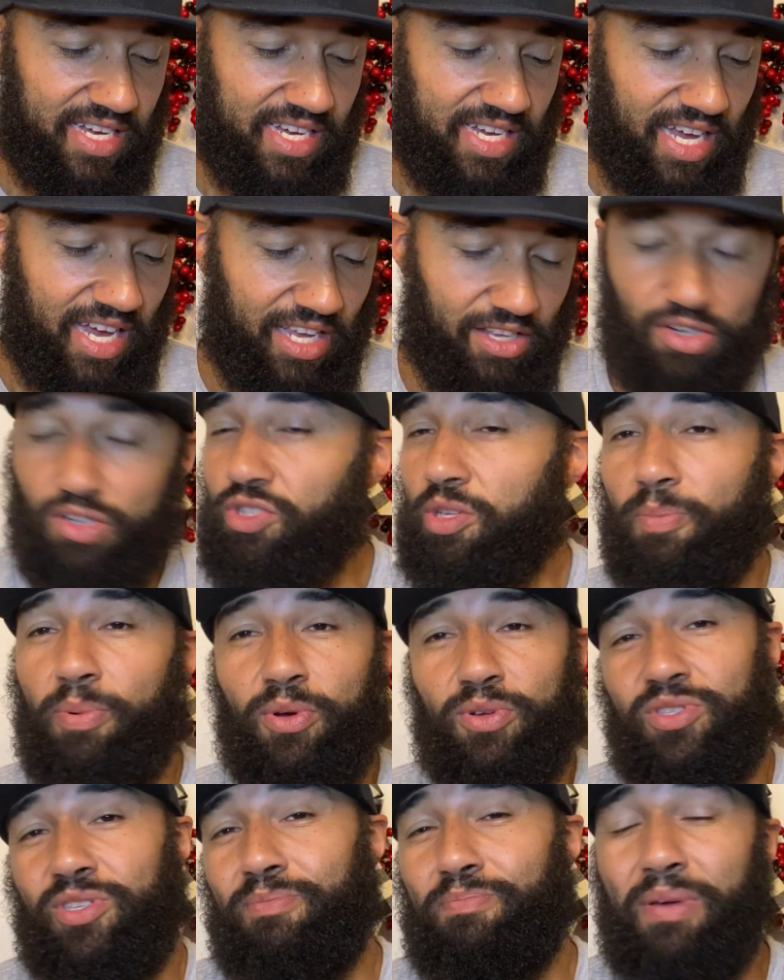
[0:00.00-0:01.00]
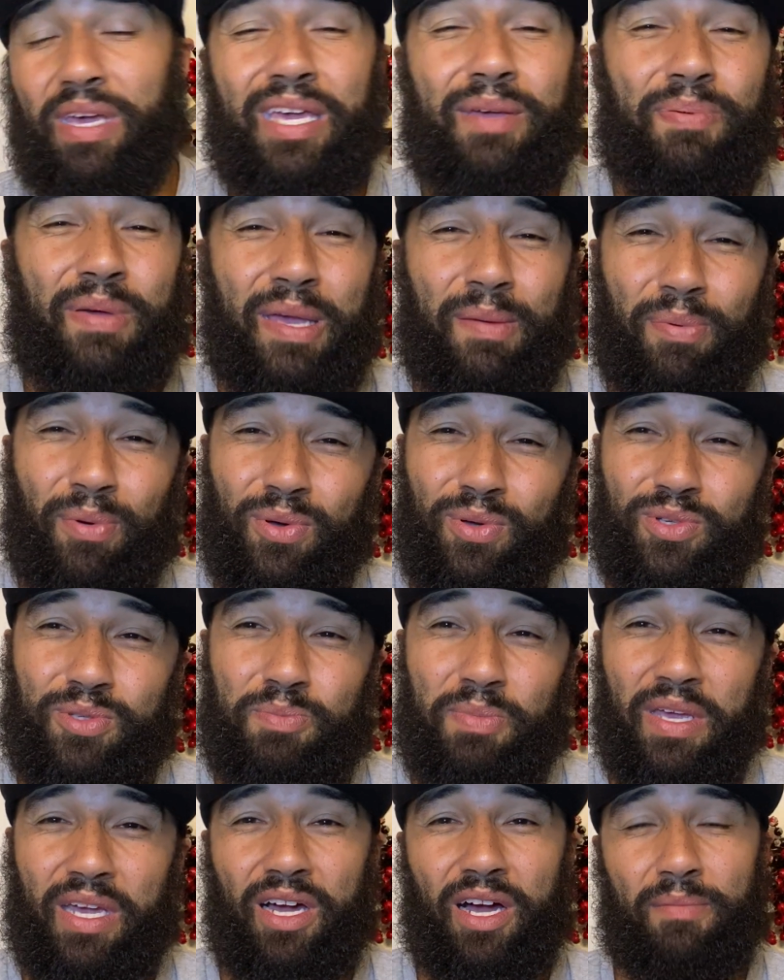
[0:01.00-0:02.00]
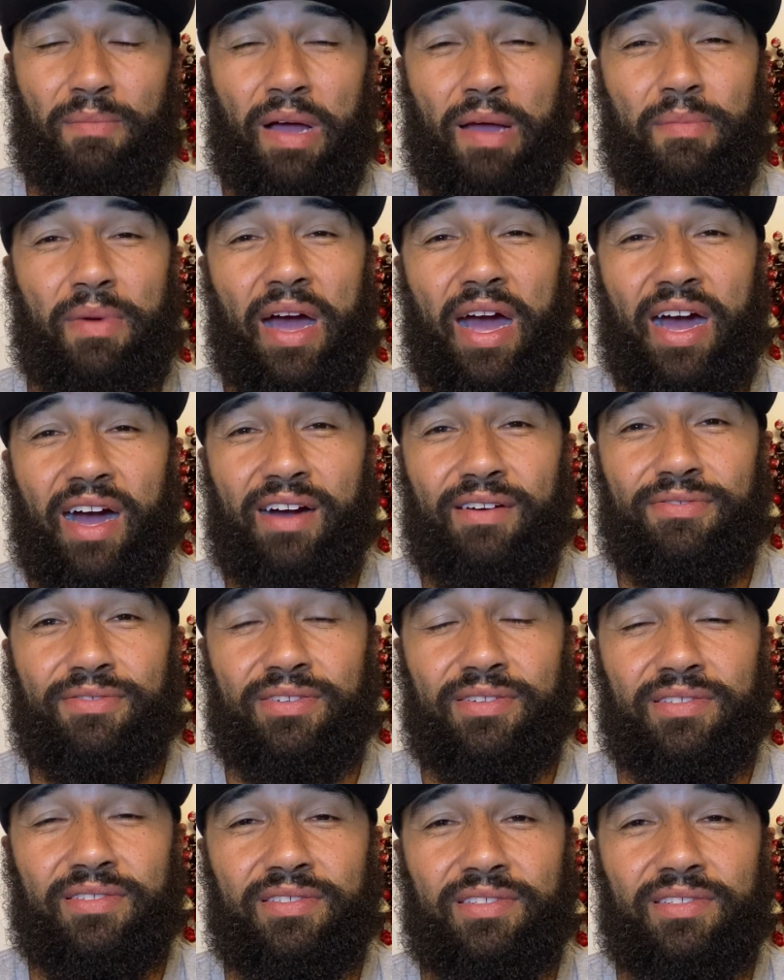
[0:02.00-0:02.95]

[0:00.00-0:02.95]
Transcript: And you're supposed to be people who speak on my behalf,